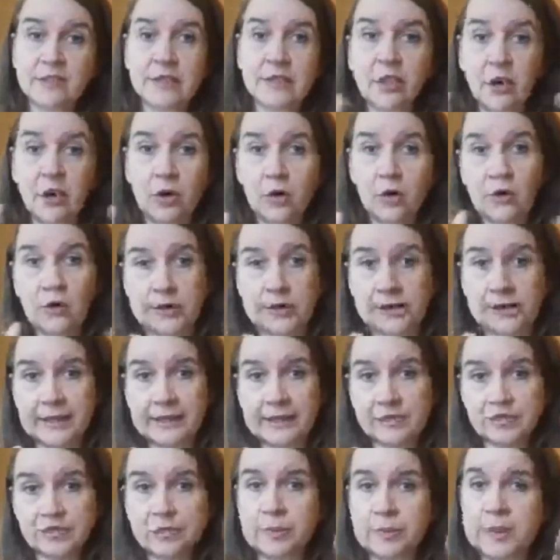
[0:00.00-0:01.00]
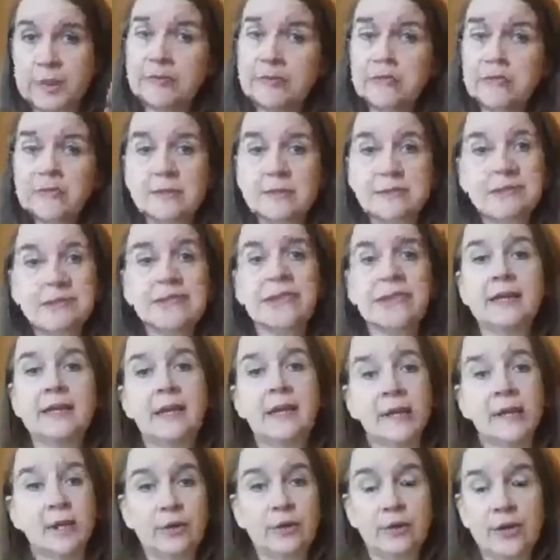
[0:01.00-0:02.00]
So get out your bubbles.
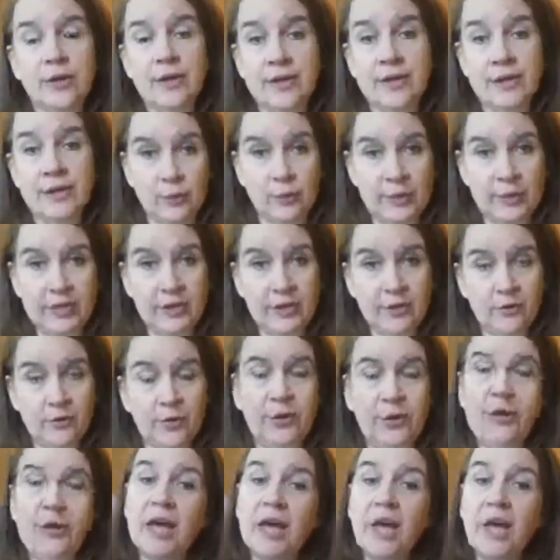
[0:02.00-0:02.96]
Here we go.